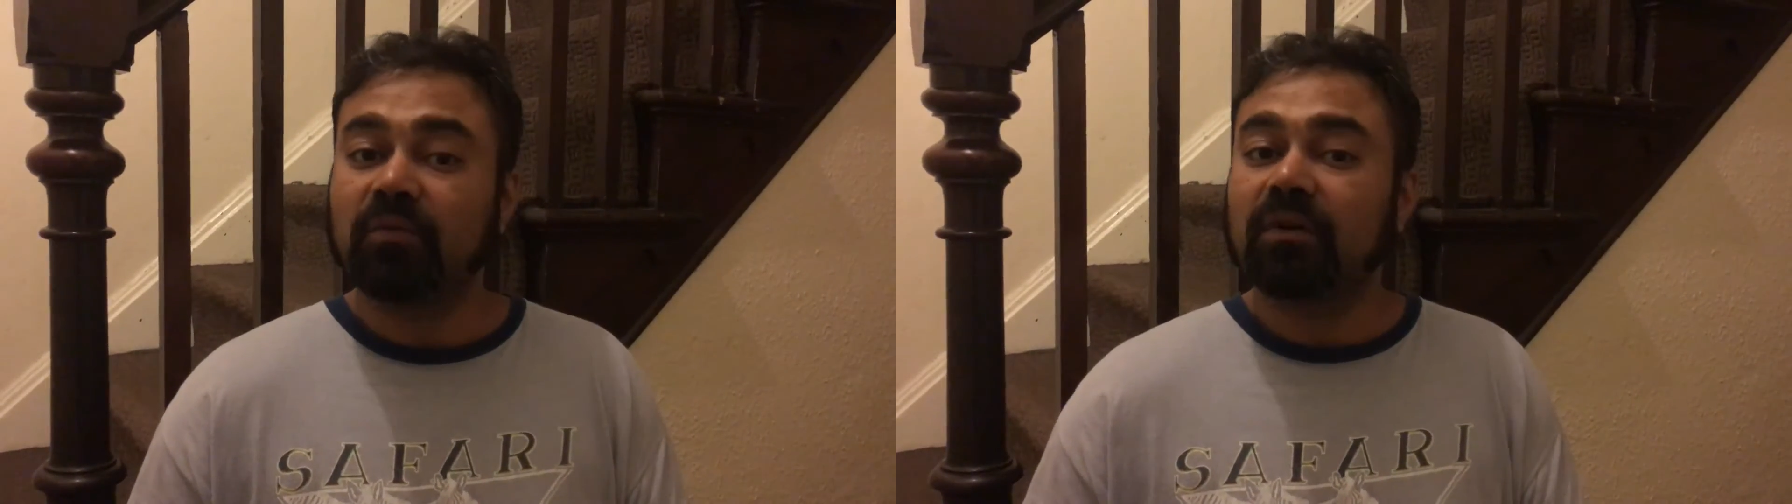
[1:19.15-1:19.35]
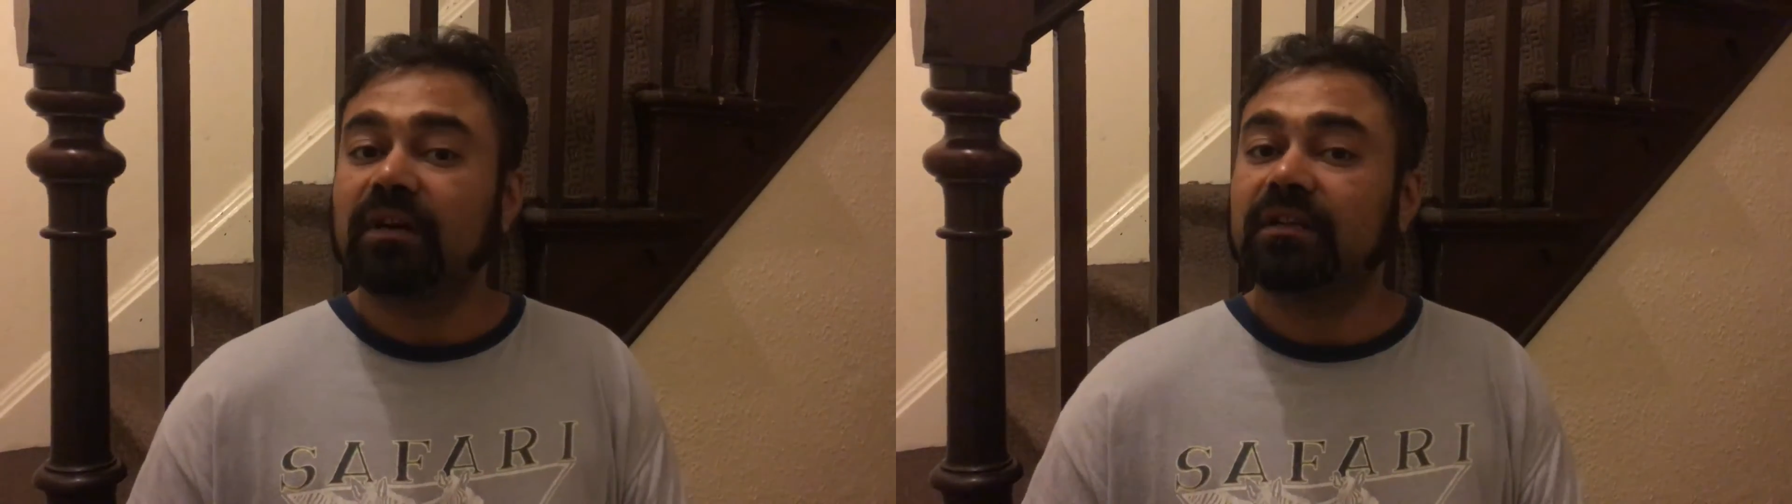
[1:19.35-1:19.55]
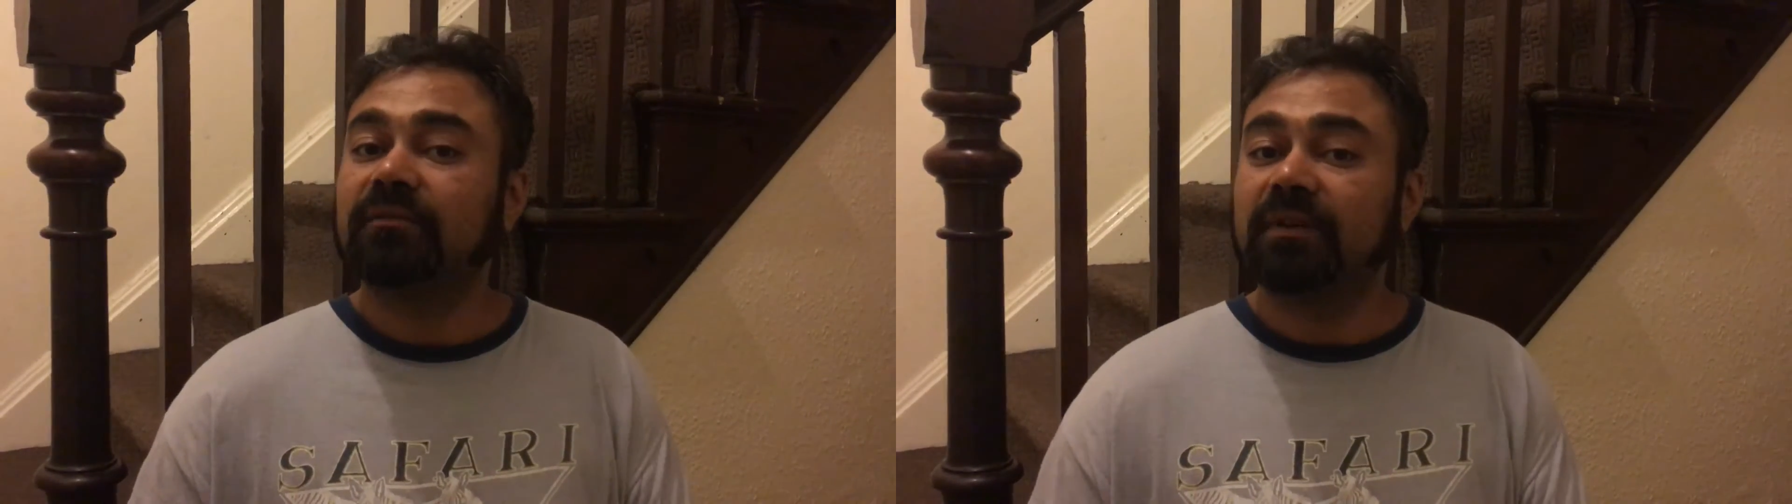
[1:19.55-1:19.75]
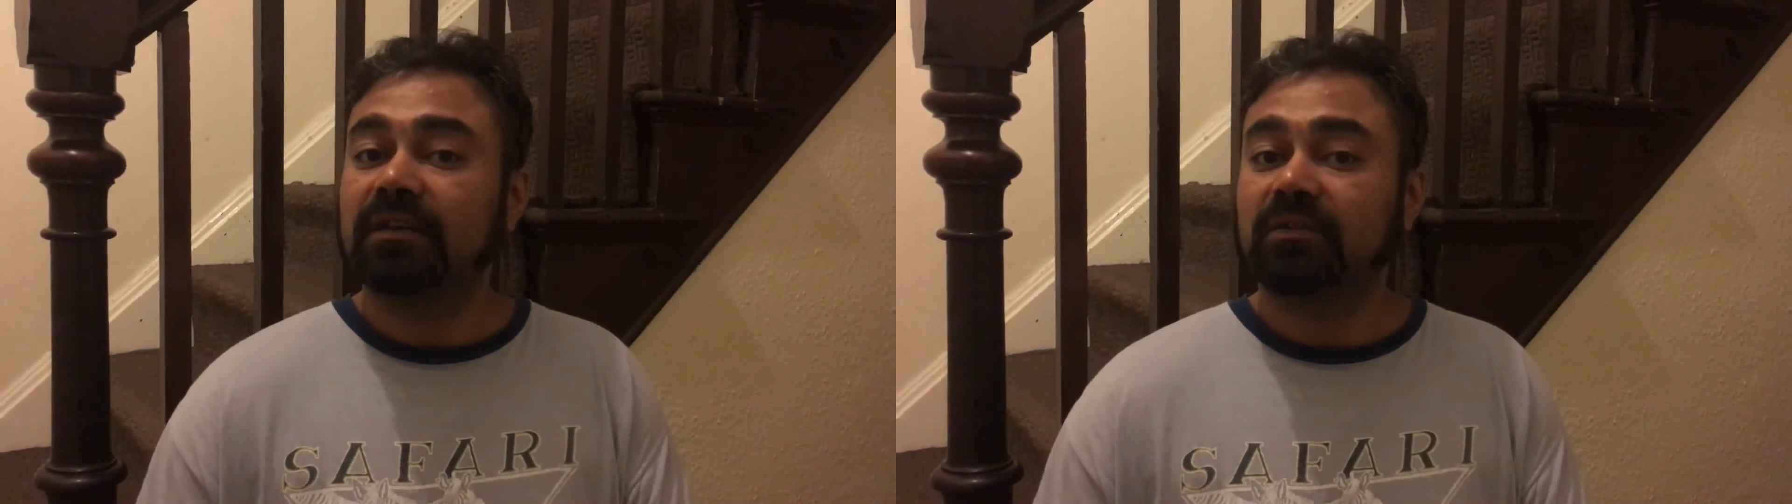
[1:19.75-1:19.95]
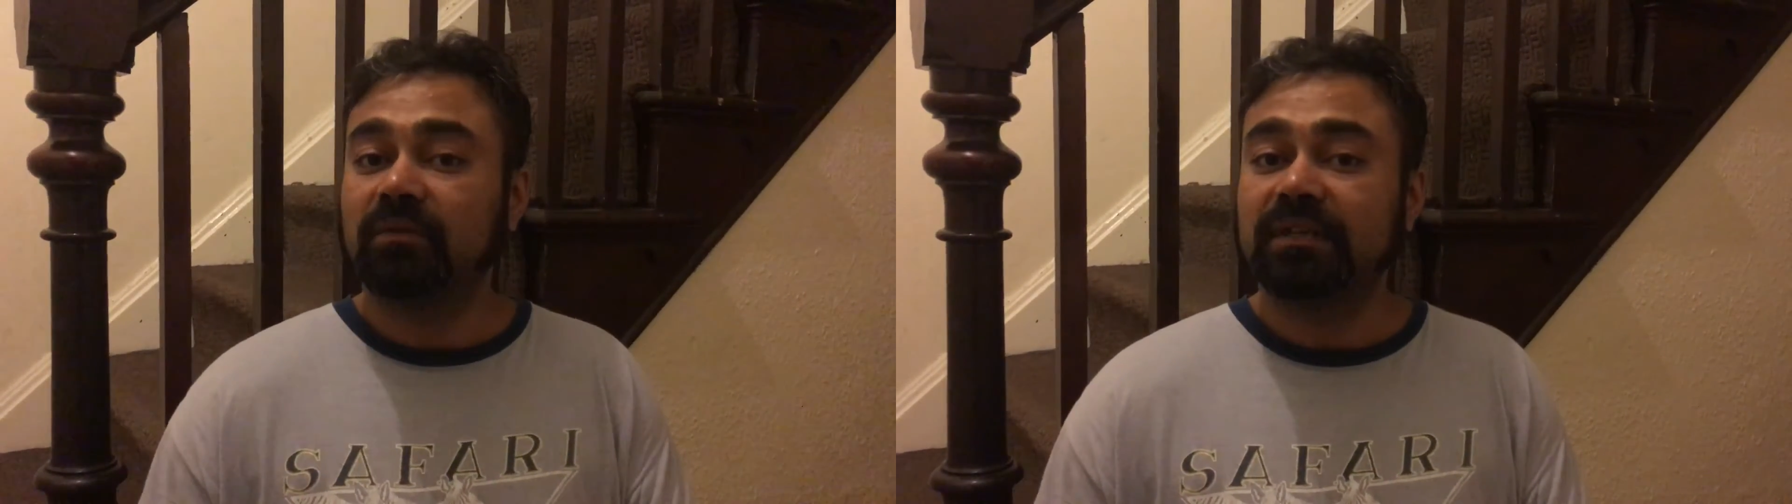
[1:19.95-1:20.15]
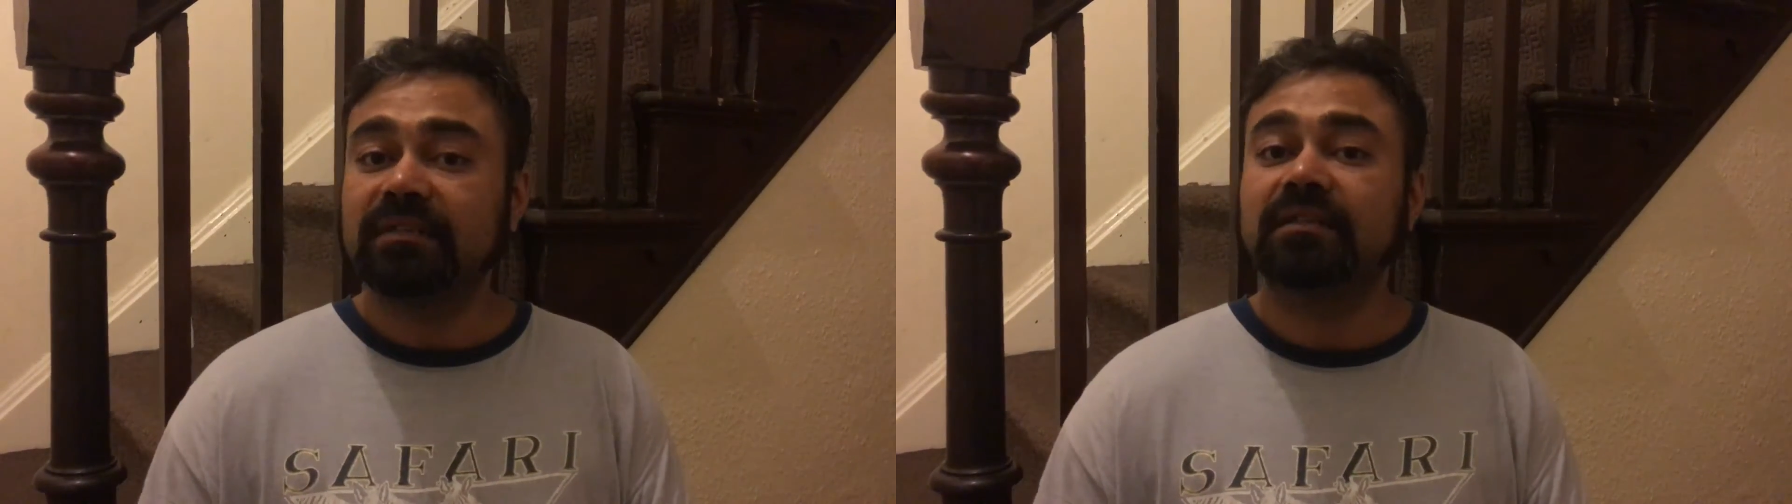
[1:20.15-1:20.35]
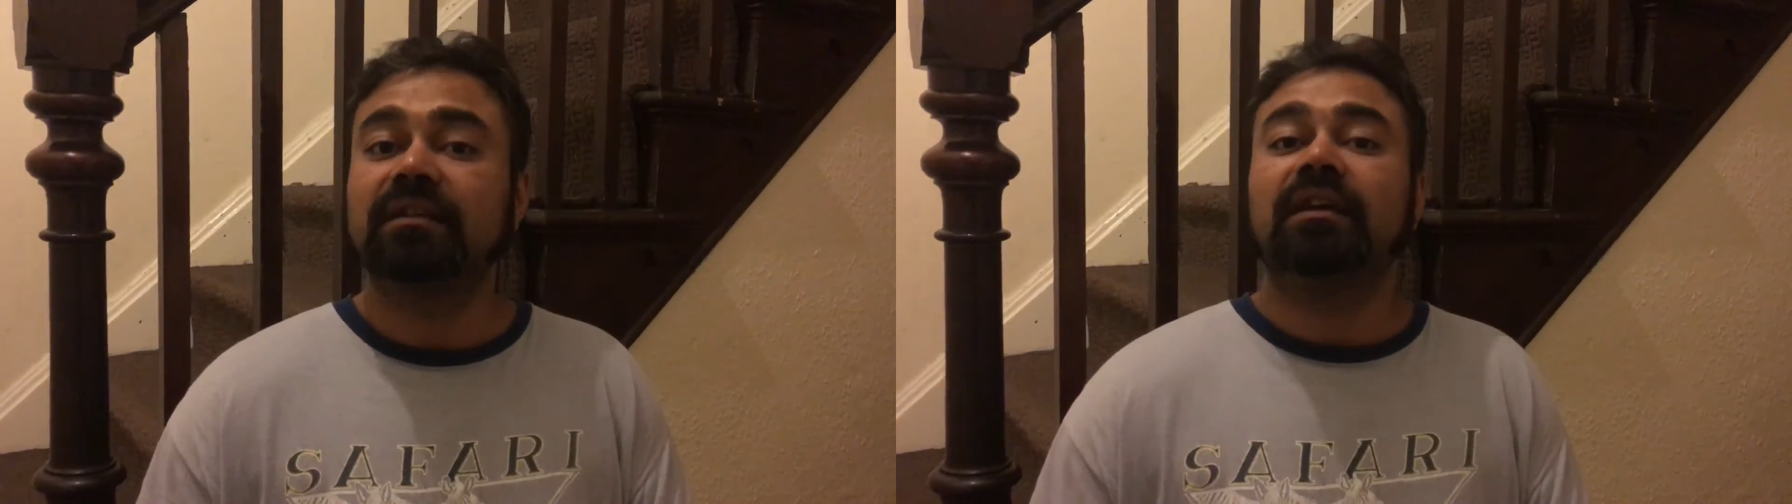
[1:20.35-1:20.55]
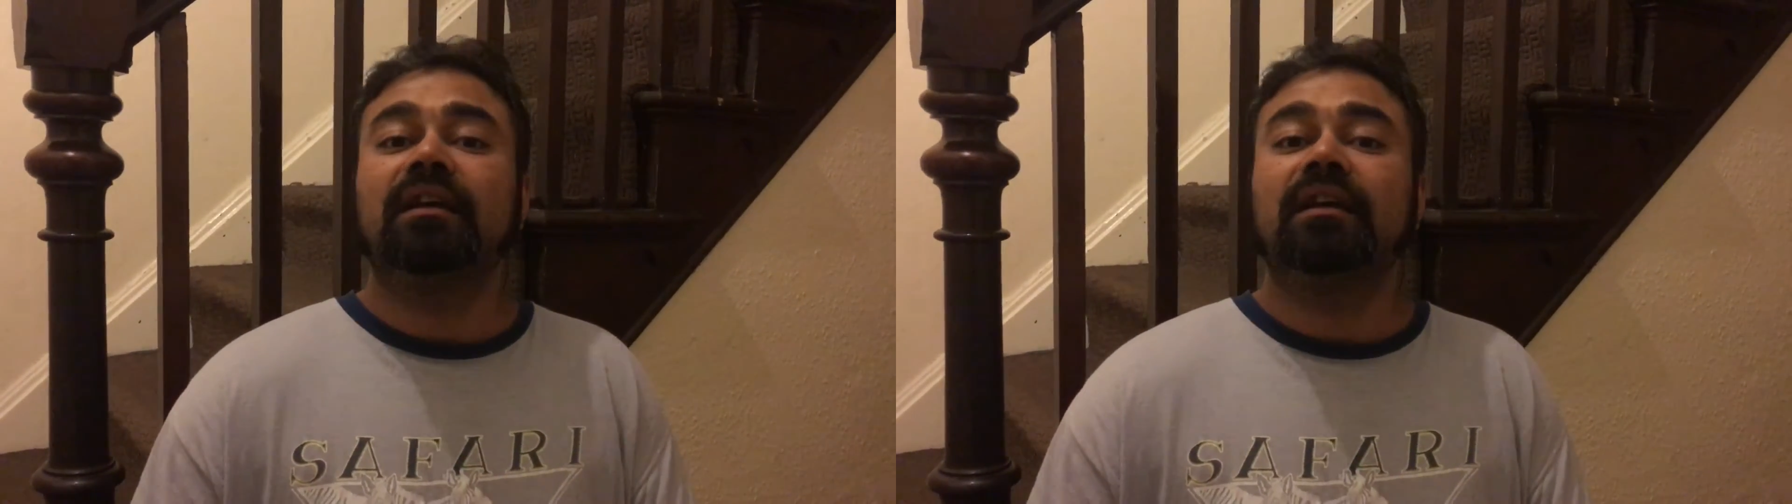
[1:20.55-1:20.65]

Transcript: were the first ones